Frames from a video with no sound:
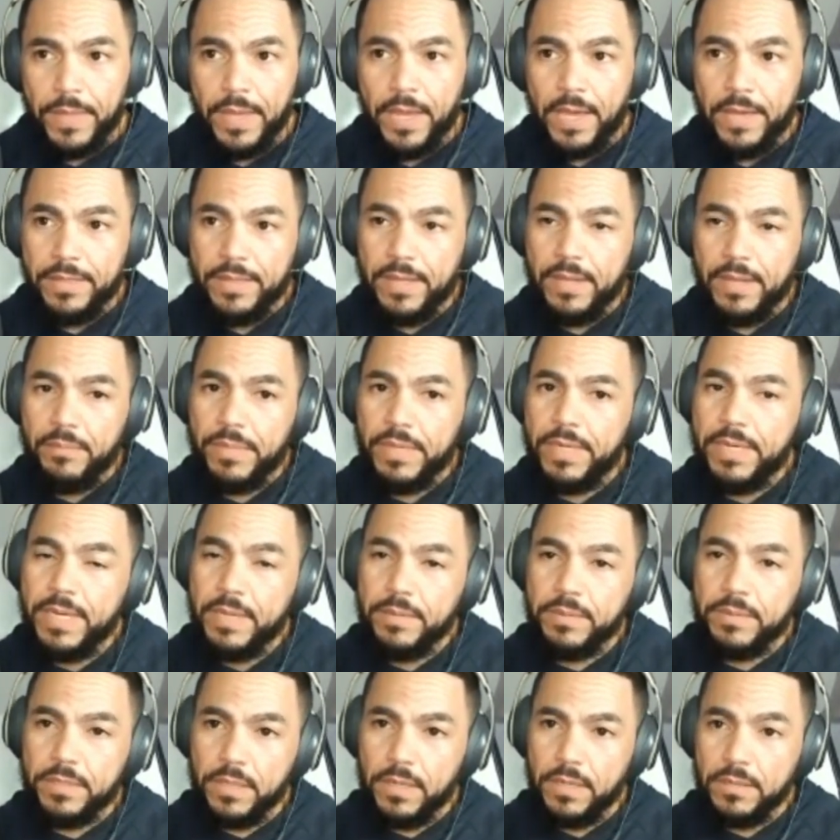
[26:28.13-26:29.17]
and then
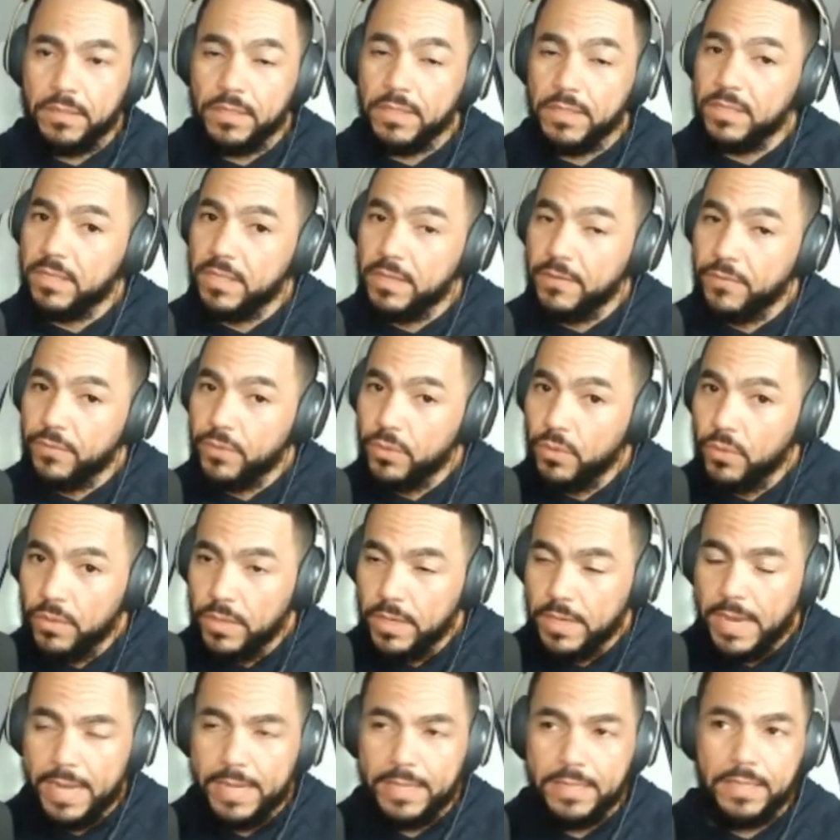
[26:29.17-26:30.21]
begin to sift through
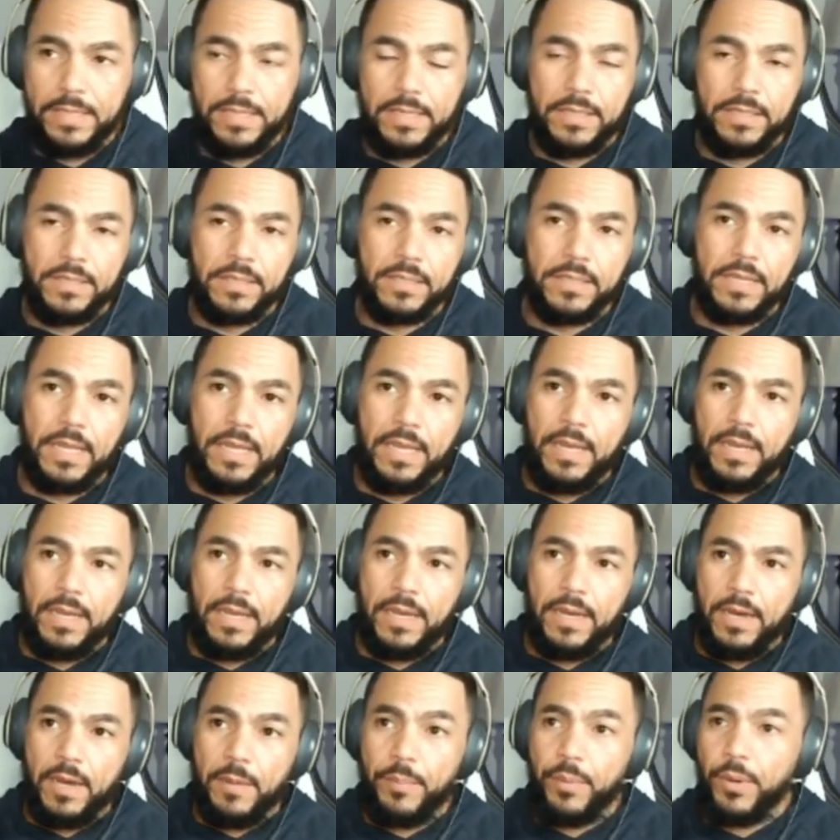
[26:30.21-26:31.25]
the ideas,
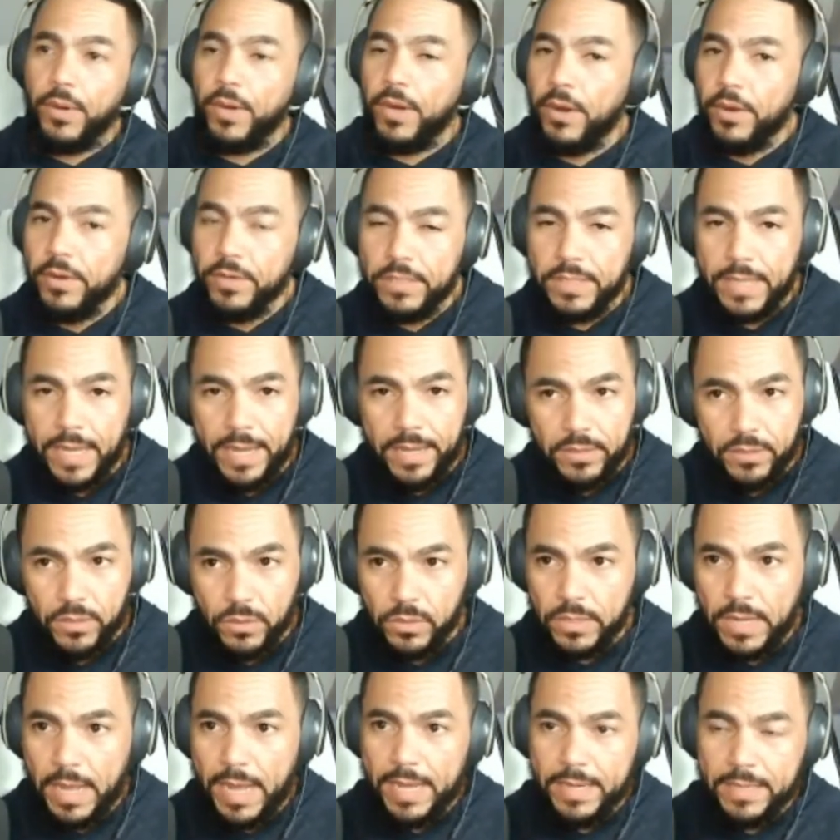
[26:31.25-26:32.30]
prioritize
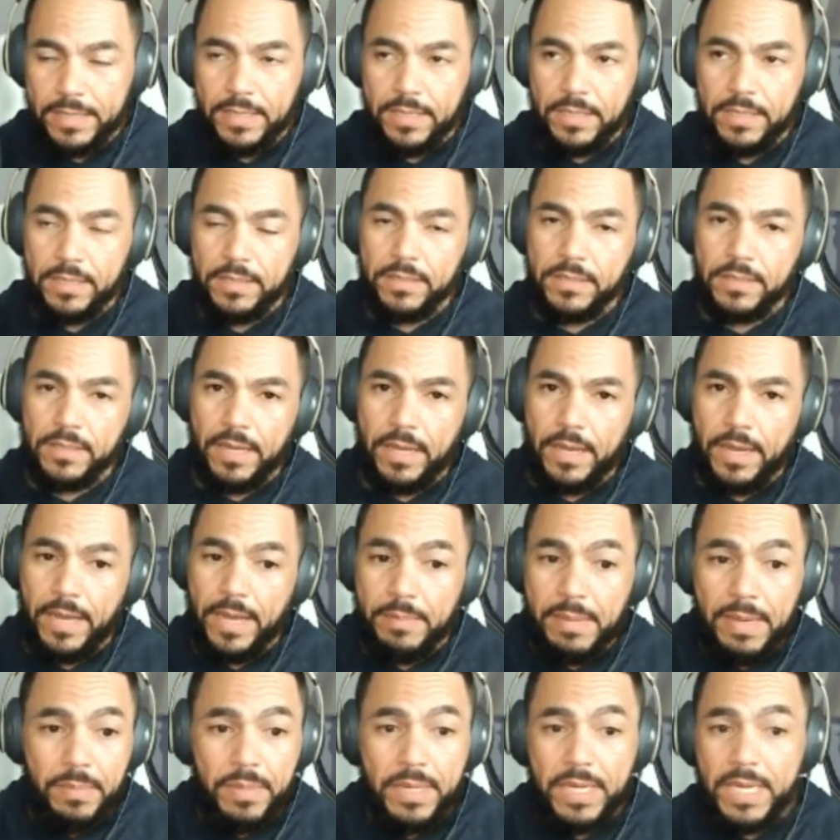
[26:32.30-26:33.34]
those ideas,
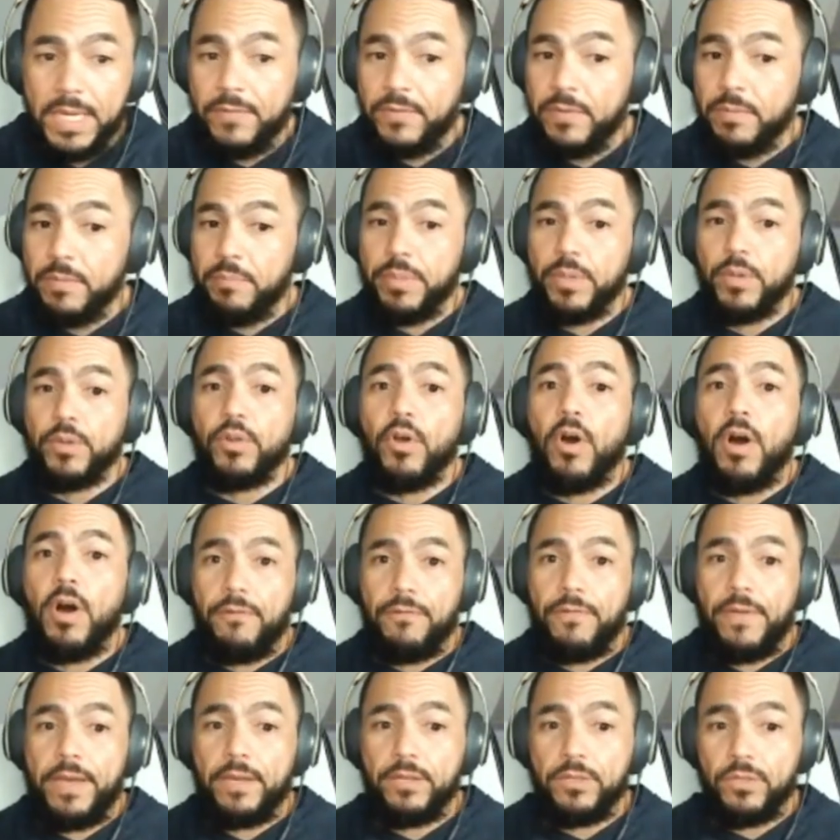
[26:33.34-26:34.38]
and maybe even build
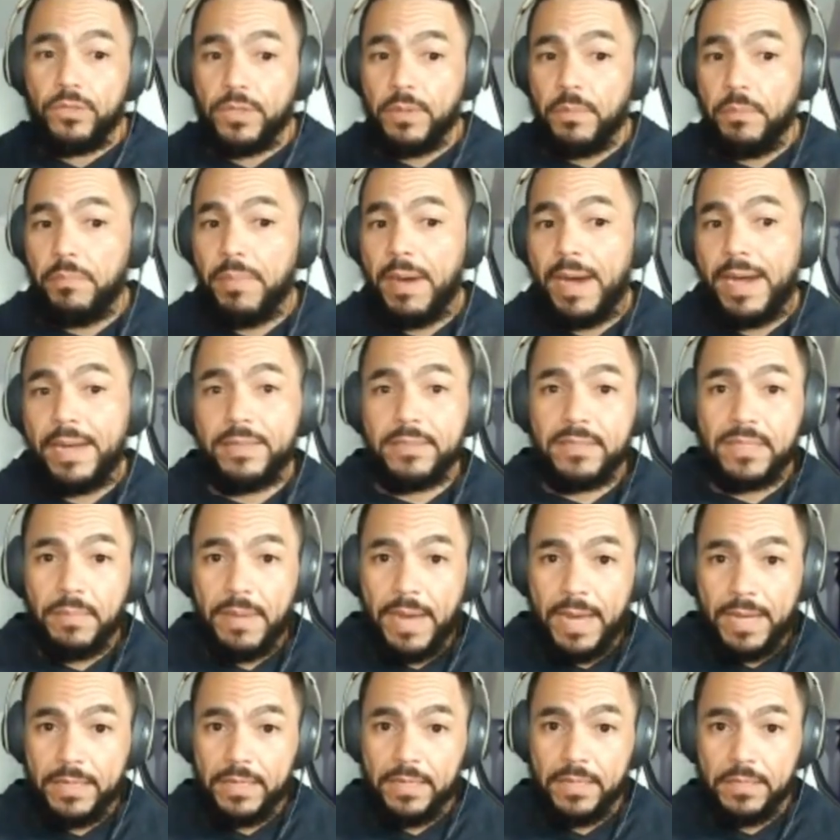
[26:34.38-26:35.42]
off as you combine some
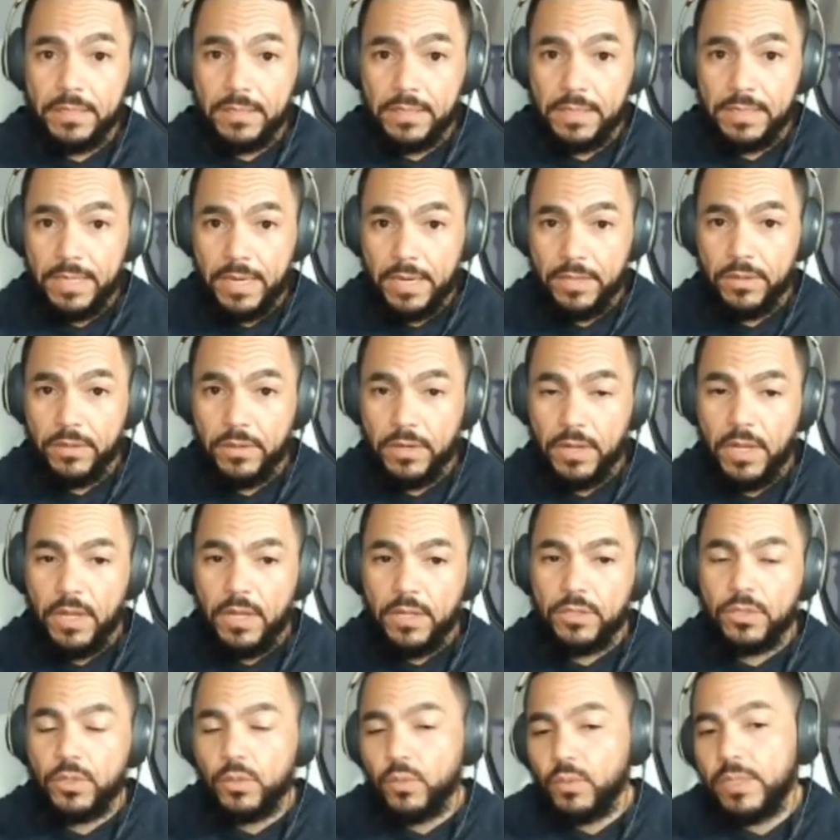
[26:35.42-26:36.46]
ideas together
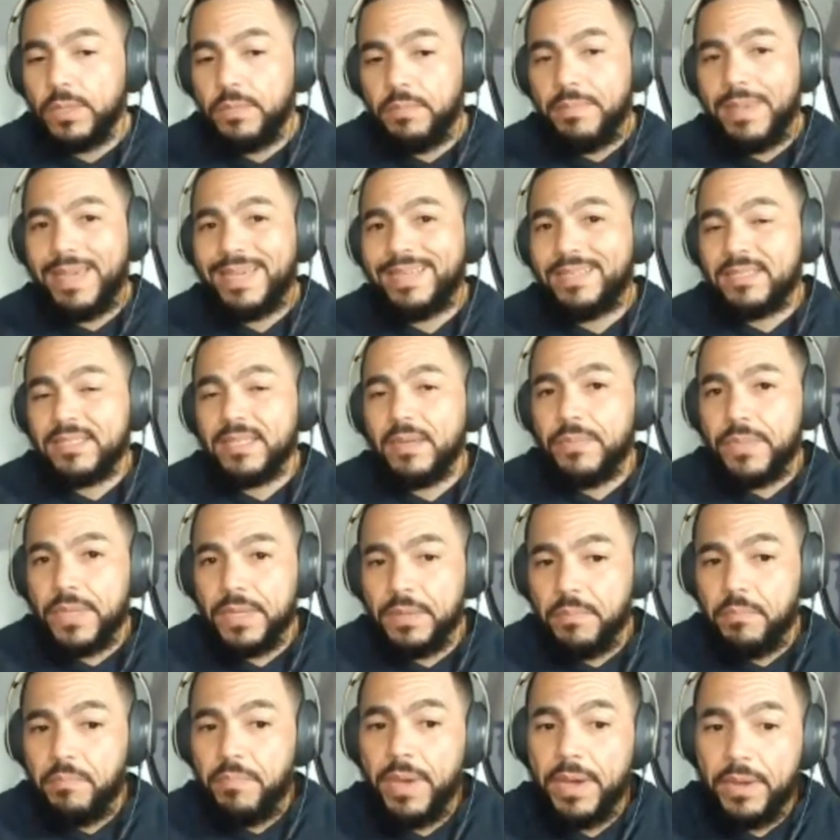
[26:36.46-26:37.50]
to really make
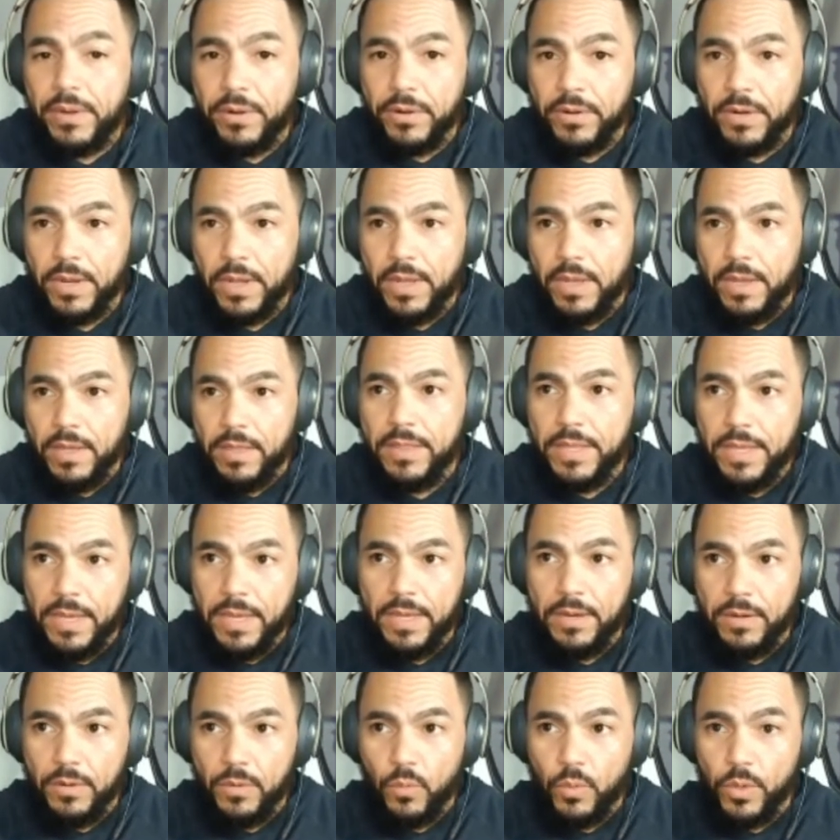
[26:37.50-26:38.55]
something better
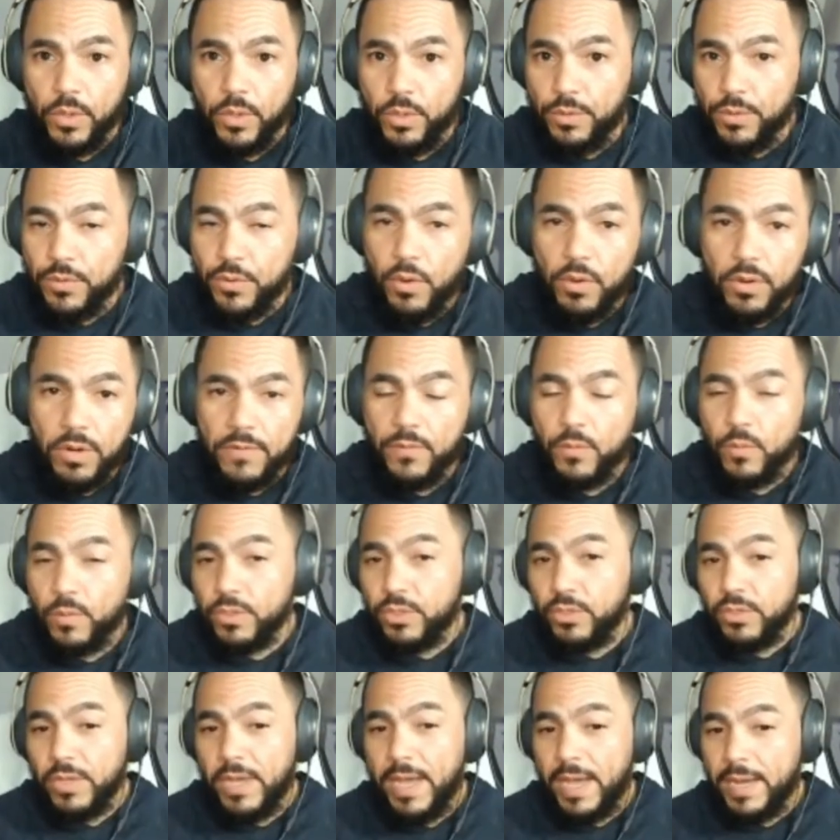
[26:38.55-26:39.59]
than what you thought of or
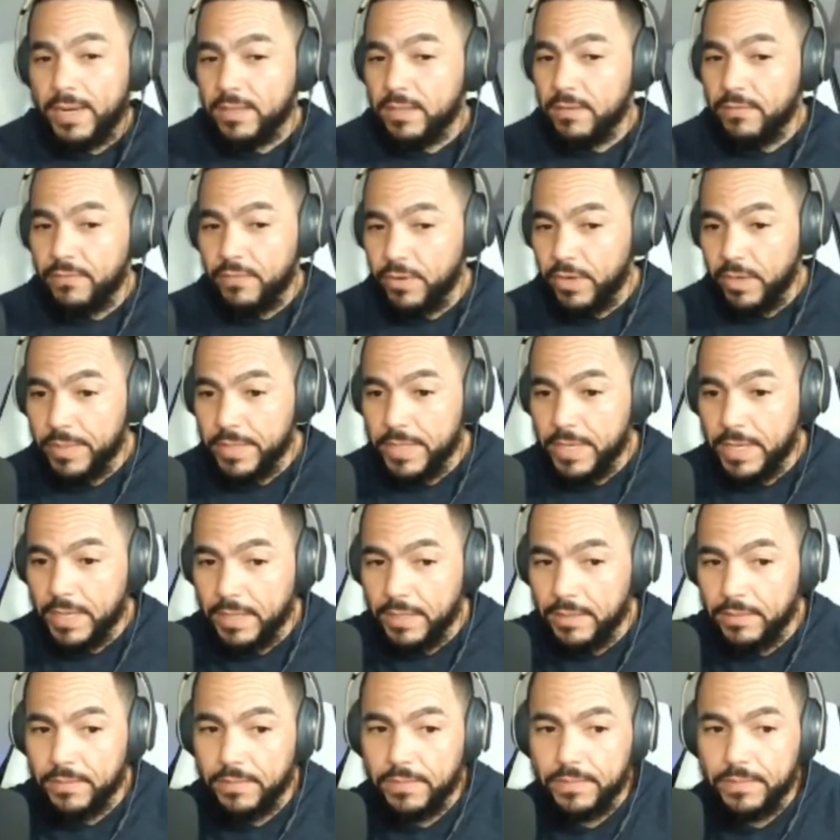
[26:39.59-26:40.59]
what you had at the very beginning.